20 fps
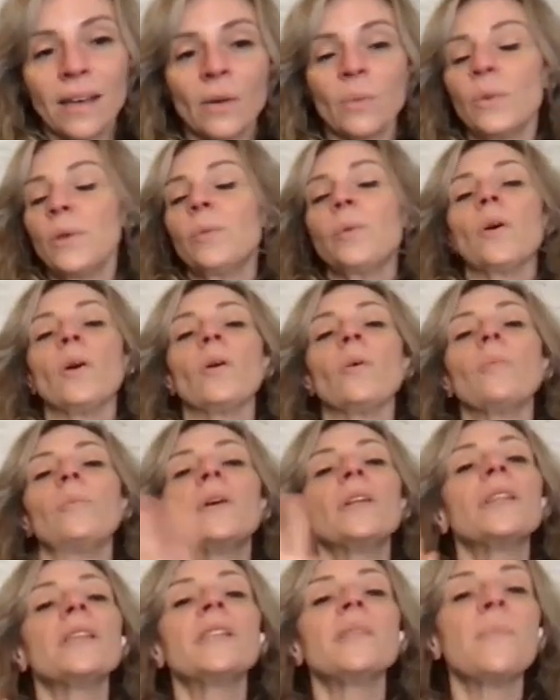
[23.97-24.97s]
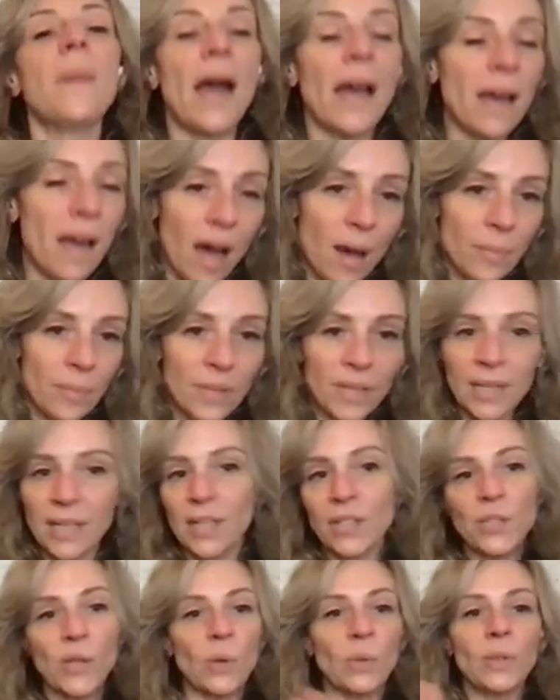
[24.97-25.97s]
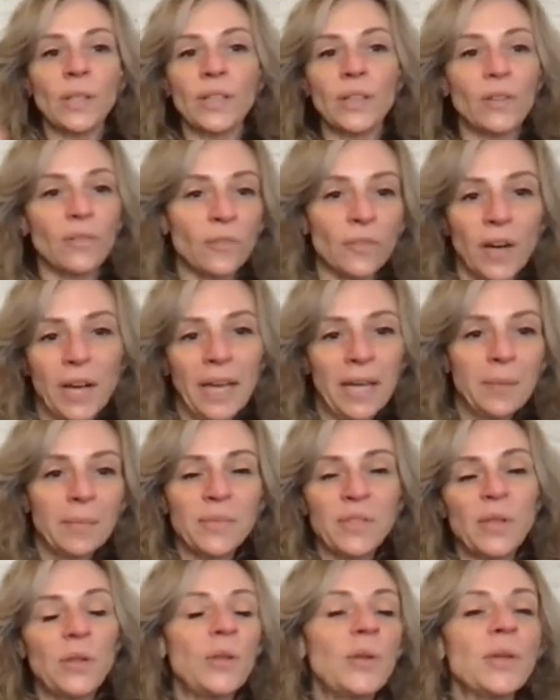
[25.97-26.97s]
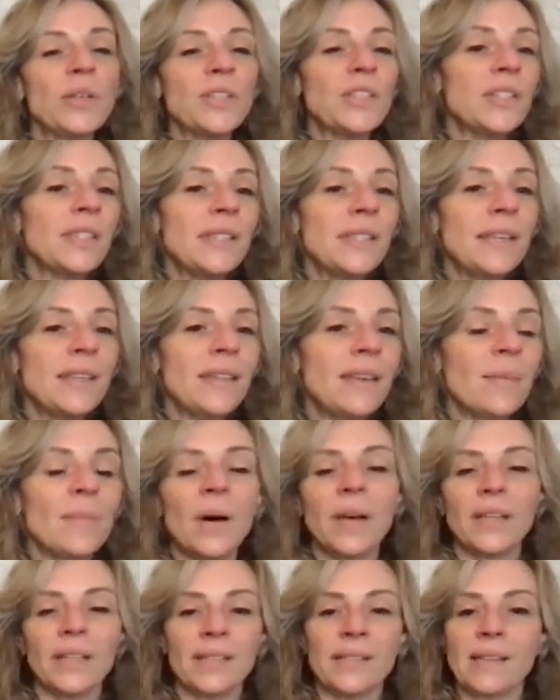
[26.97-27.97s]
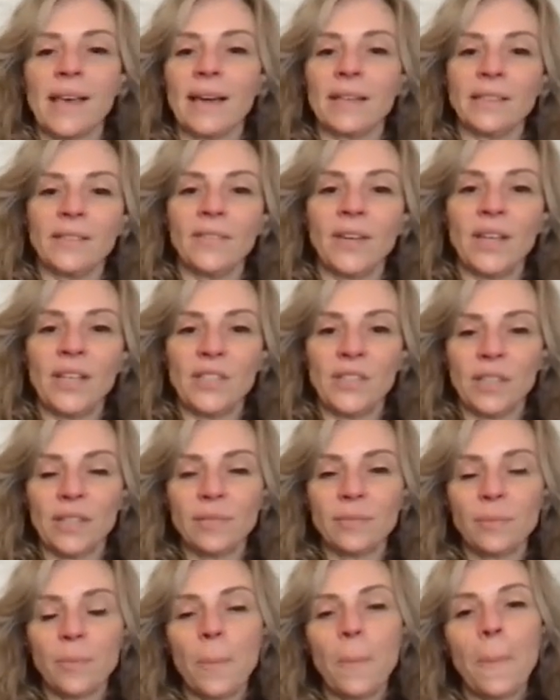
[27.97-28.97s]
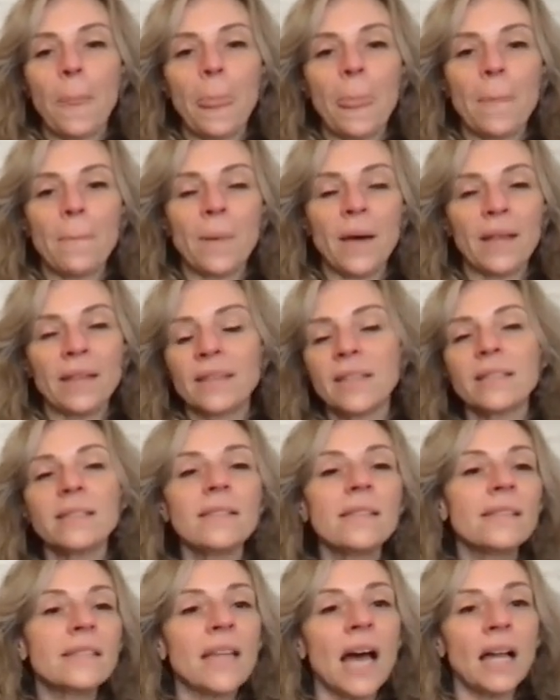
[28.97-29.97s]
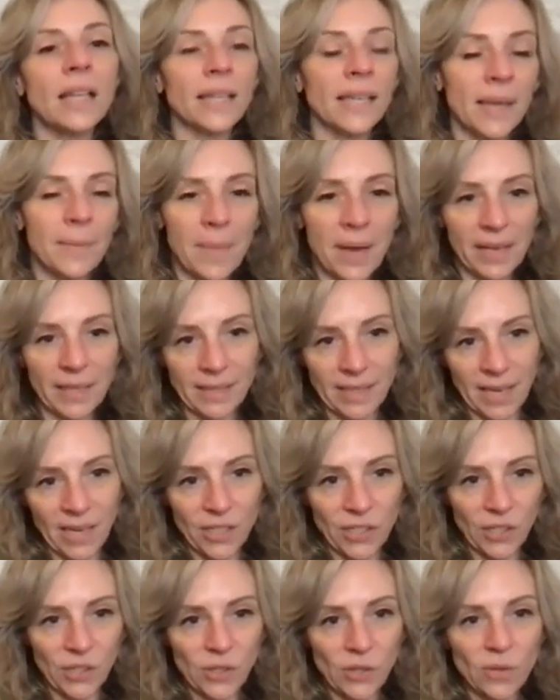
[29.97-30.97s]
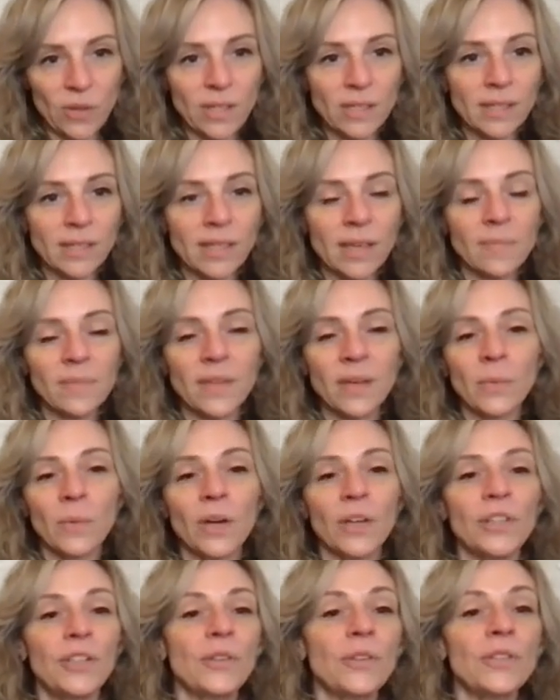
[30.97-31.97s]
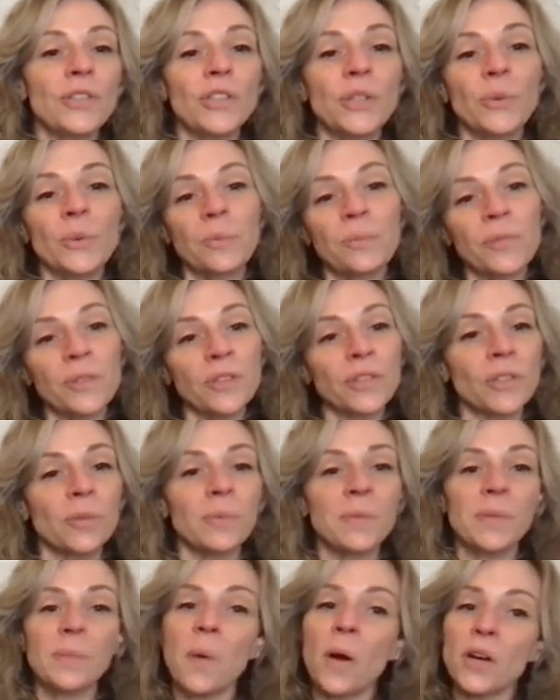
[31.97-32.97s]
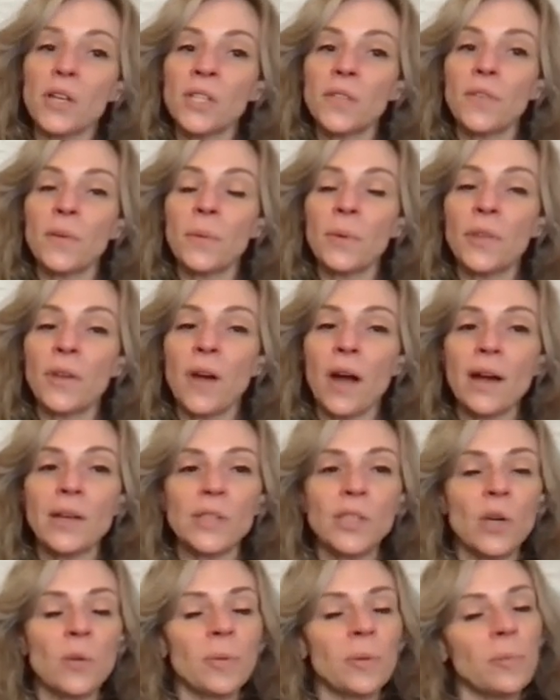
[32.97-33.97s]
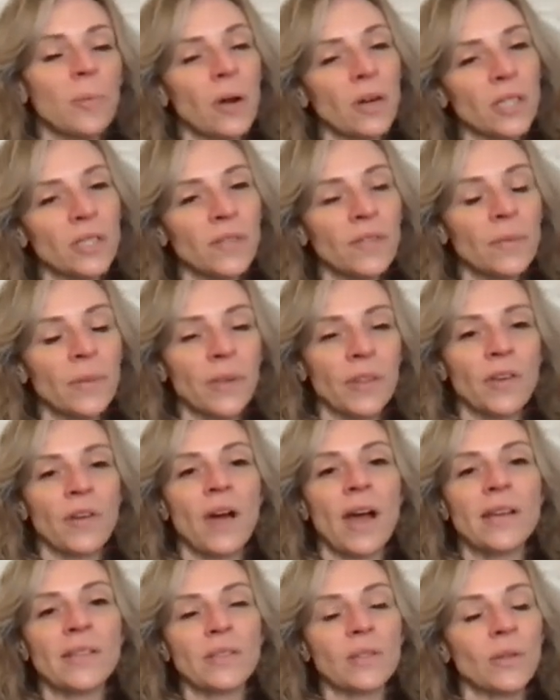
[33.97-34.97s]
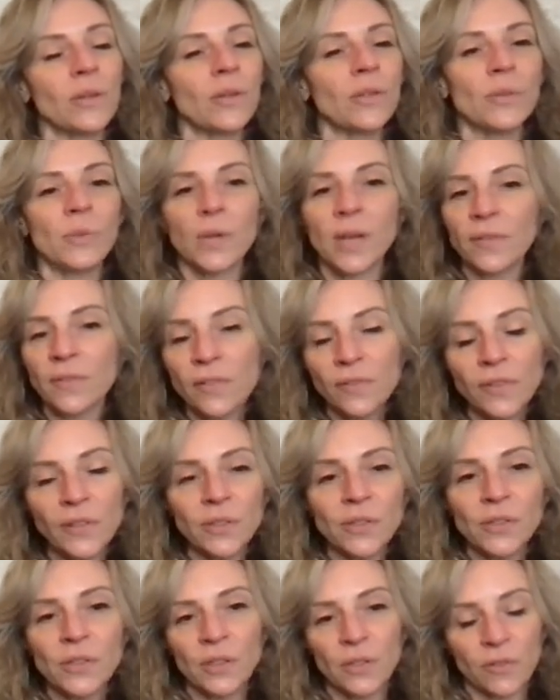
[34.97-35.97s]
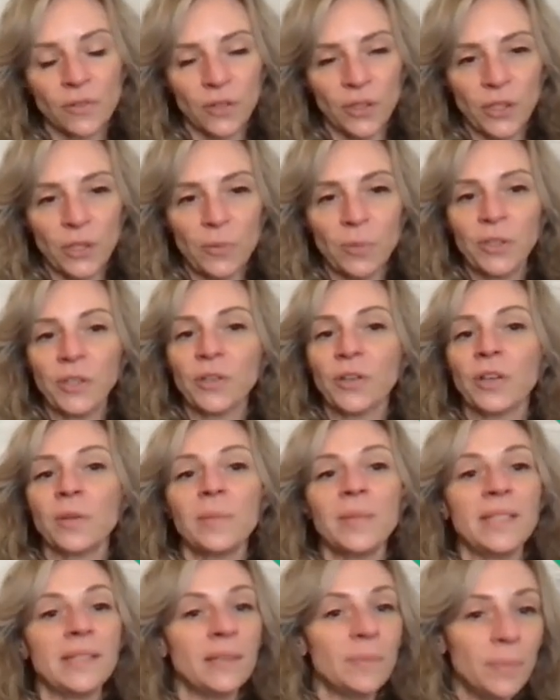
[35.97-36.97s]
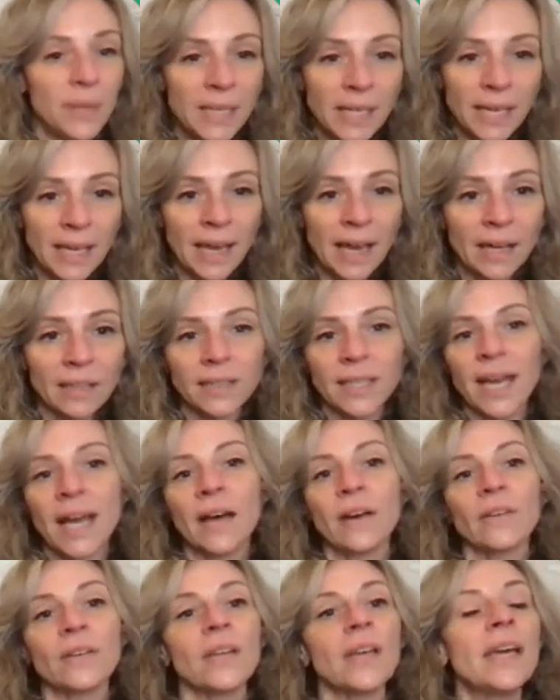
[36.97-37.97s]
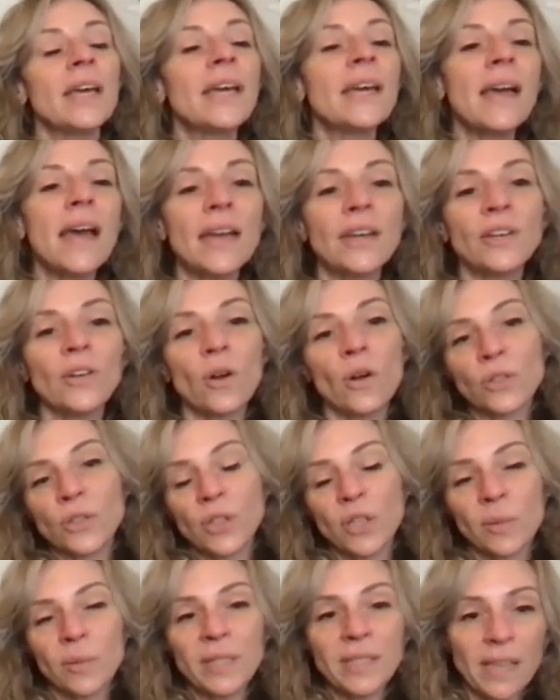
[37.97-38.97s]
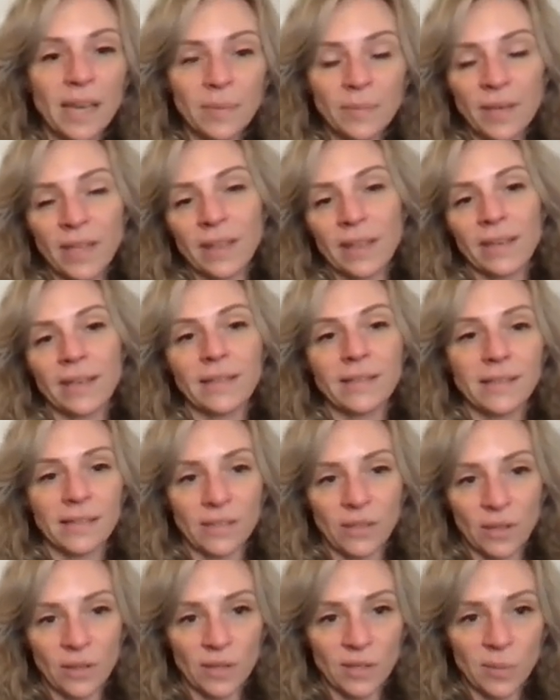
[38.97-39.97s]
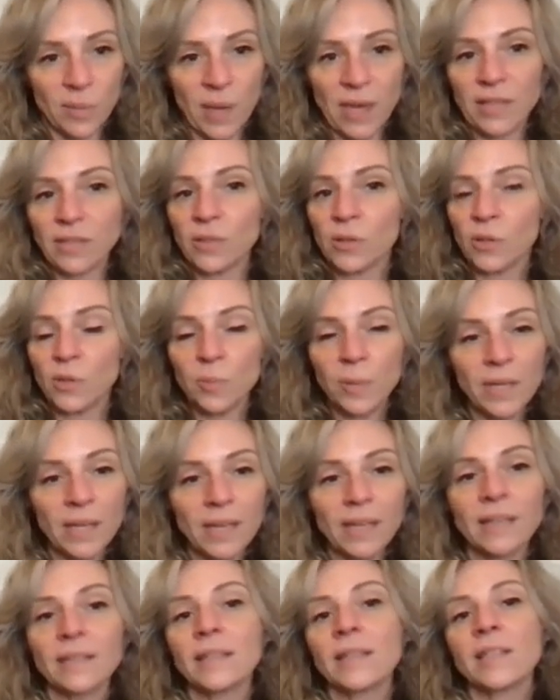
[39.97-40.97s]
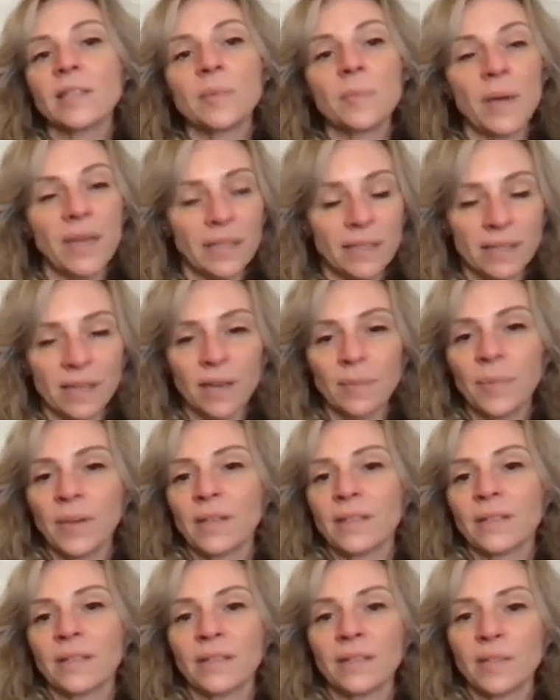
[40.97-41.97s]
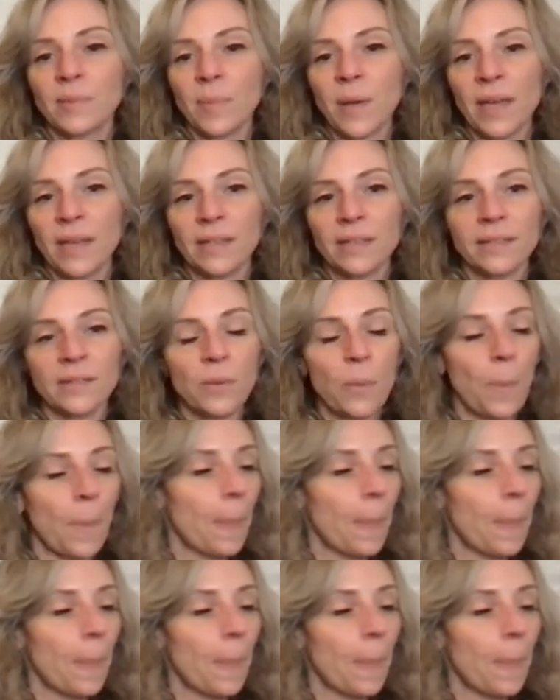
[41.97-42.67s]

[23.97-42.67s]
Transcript: We will put this back up in its own little frame so that you can just see the abundance activation. But this is not like a meditation. So this is something where you can do, there's going to be parts of it with your eyes open, parts of it with your eyes closed, whatever feels good for you. But you're going to be speaking out loud and you're also going to be typing things into the space. So speaking into the space, typing into the space.